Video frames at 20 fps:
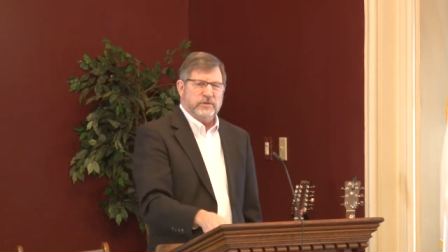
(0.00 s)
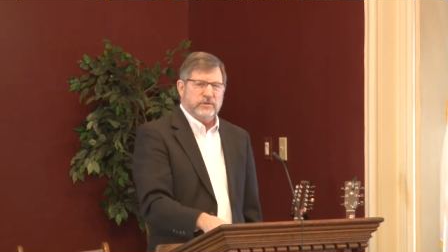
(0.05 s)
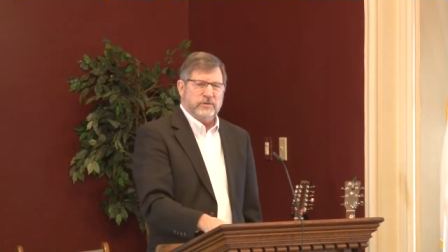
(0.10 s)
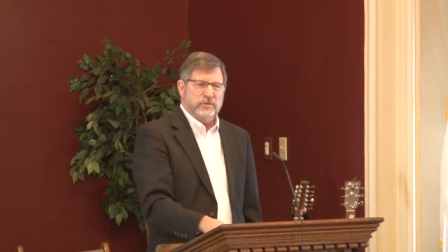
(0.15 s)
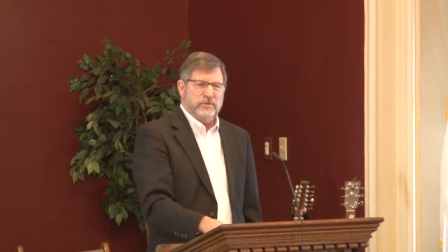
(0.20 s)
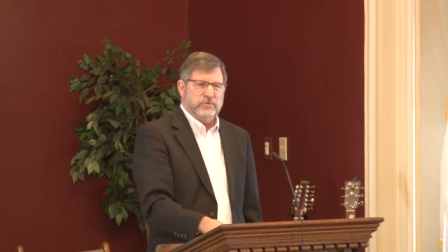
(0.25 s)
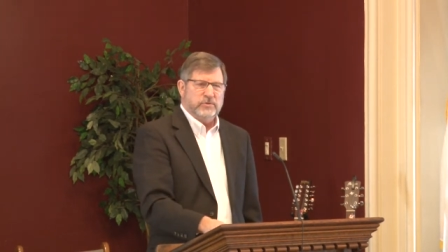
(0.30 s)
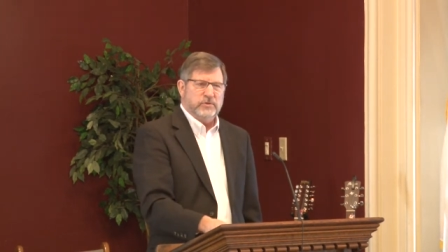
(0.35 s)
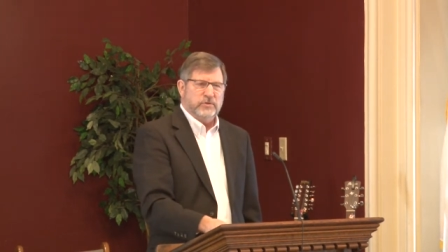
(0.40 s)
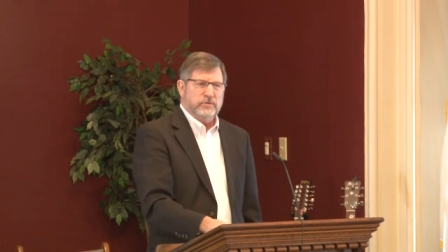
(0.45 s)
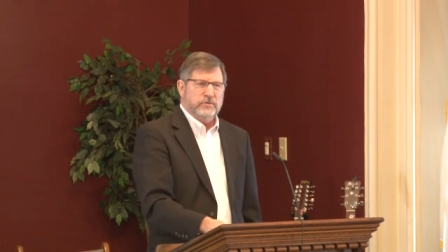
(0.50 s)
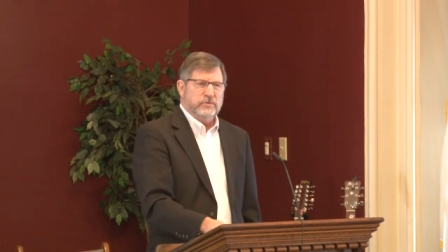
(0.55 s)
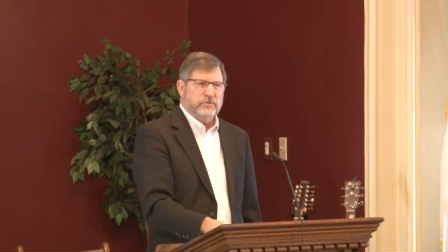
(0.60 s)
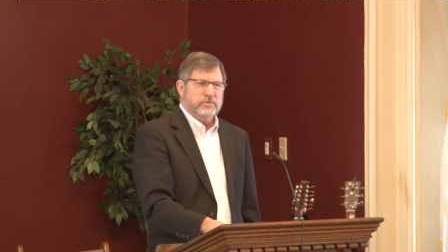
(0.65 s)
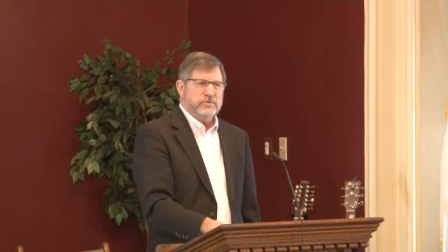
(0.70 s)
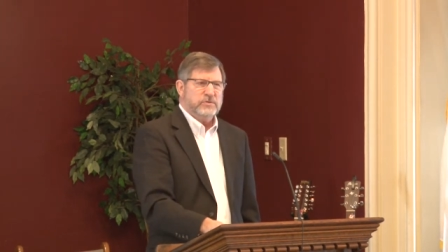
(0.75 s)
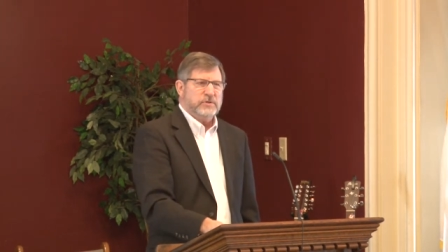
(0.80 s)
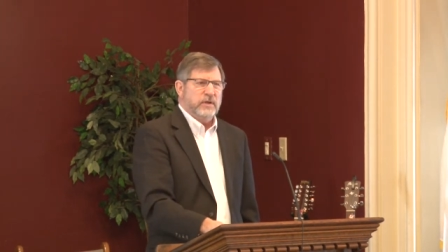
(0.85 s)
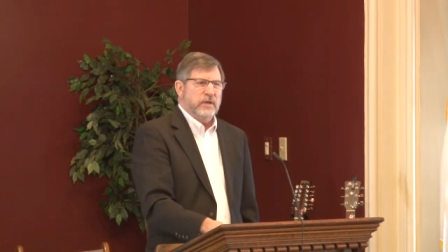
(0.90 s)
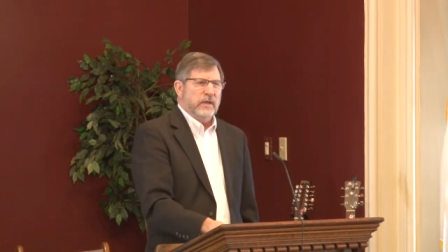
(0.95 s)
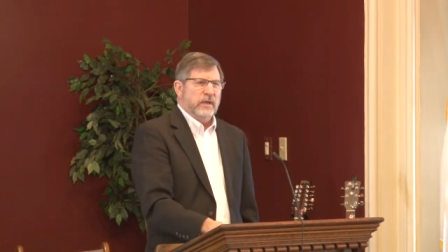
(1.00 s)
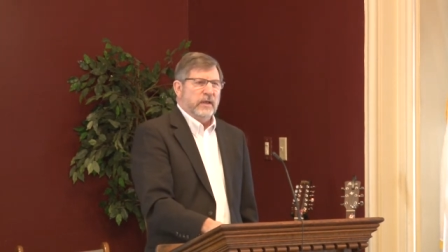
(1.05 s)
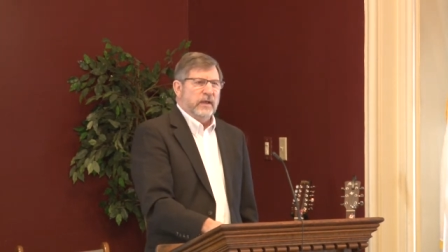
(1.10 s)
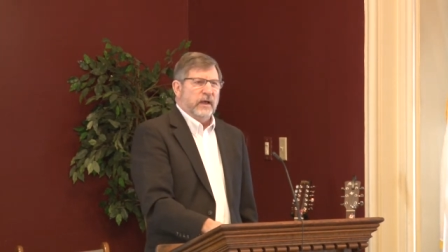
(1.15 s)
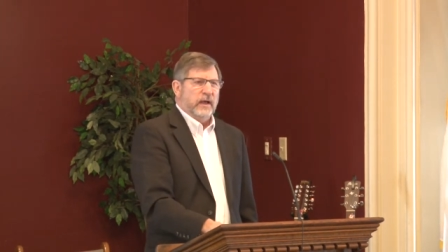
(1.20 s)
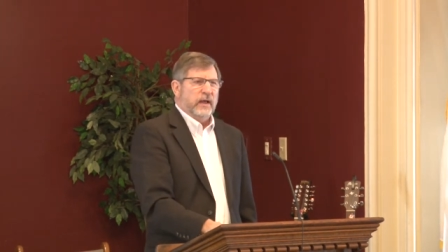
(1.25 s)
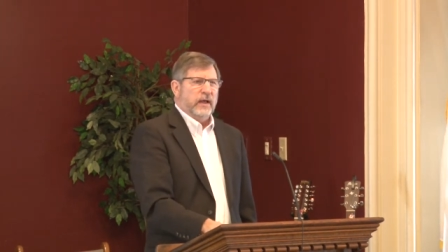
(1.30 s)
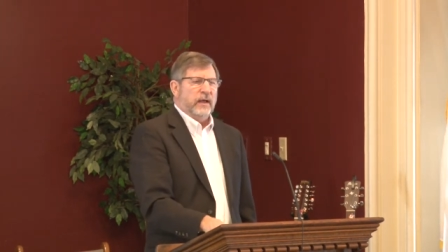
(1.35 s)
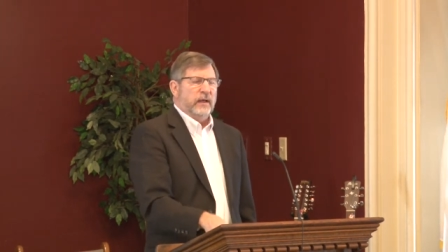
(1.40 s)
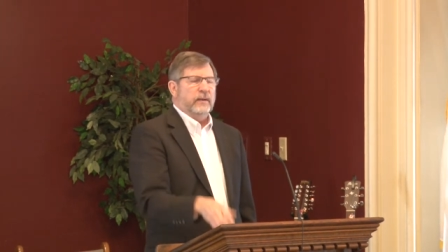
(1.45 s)
to the Jews.
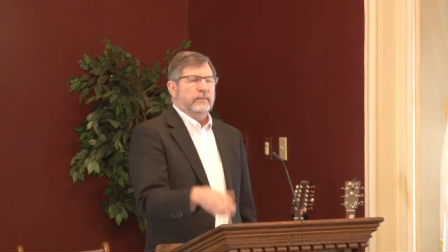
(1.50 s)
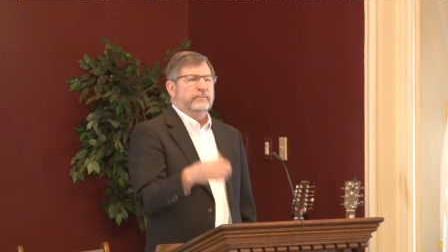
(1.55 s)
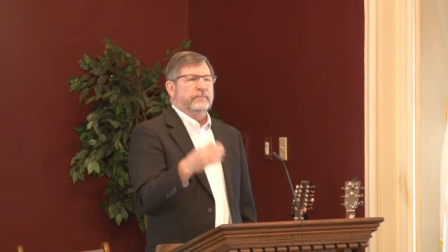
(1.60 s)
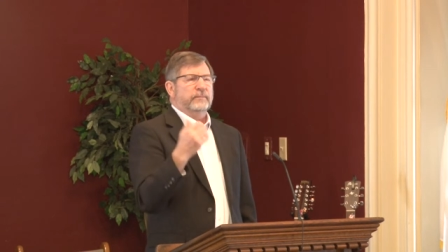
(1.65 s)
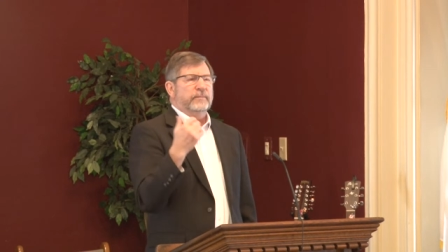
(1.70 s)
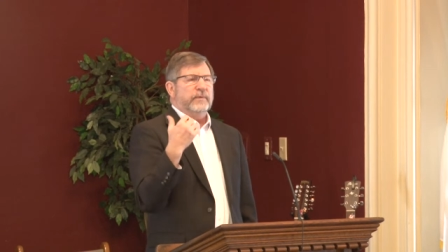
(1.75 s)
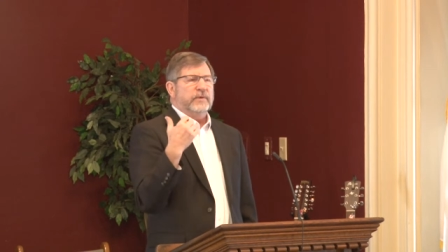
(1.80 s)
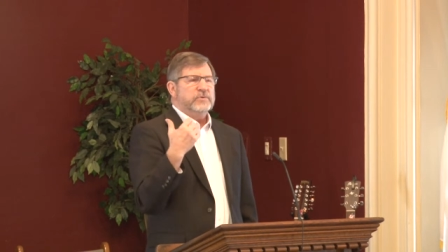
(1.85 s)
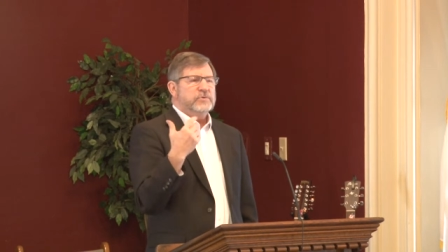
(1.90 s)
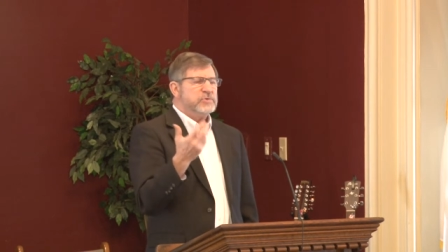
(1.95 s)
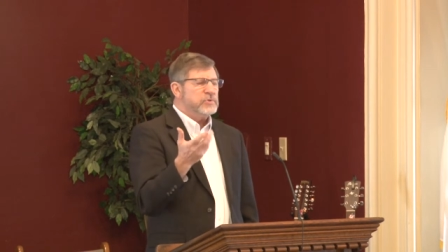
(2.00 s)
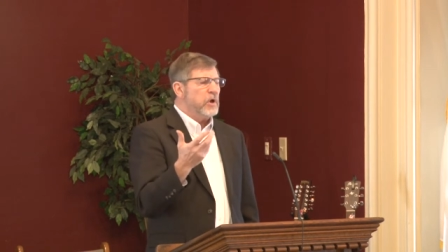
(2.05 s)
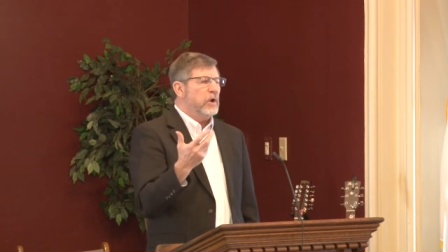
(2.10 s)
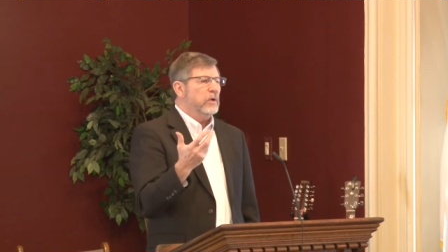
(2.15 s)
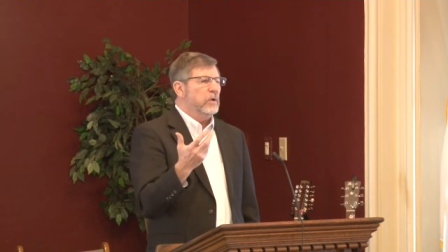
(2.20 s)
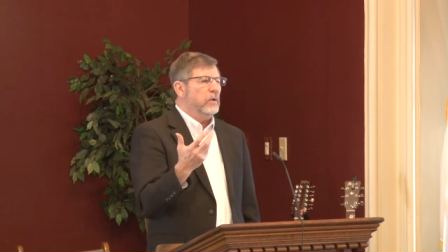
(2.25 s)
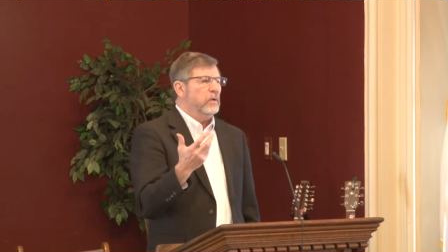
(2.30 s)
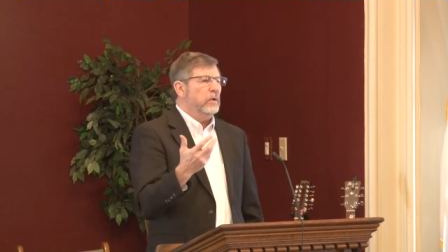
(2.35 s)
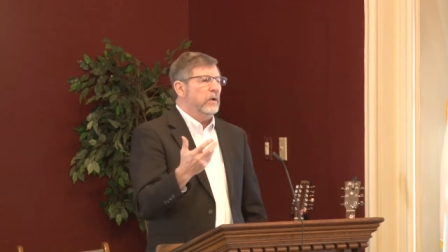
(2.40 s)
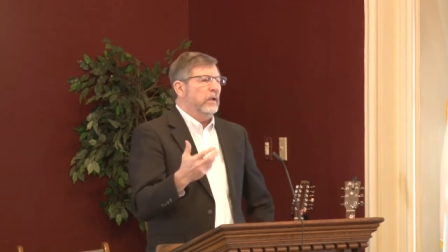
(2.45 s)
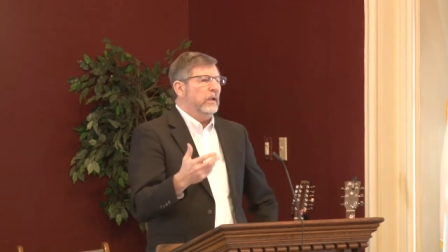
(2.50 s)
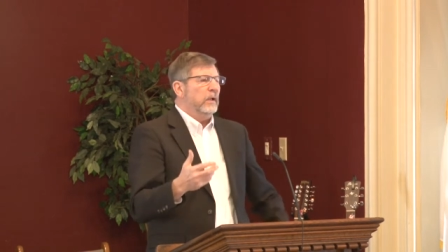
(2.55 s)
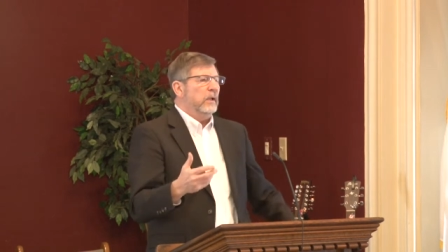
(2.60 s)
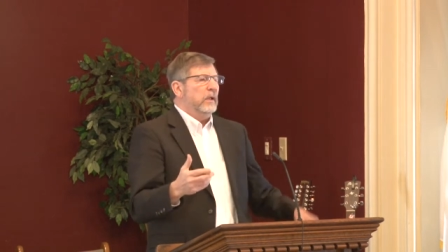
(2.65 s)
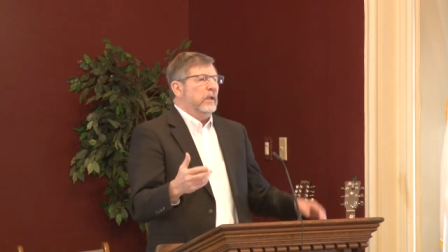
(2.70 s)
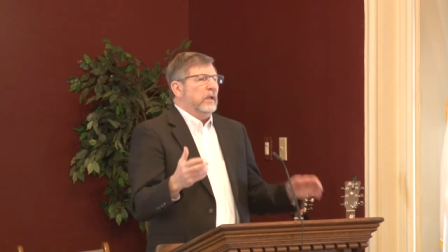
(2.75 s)
Um, so